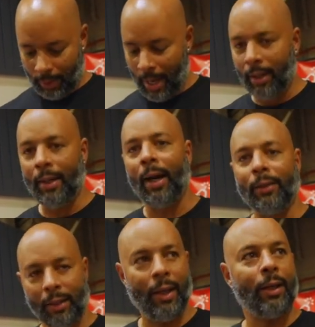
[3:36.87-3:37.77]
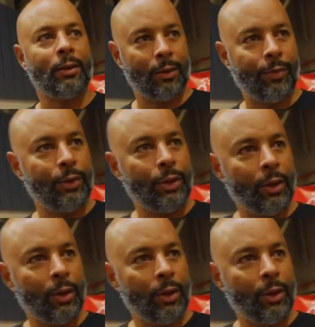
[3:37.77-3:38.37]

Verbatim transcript: Without a doubt. Yeah. I'm glad sure.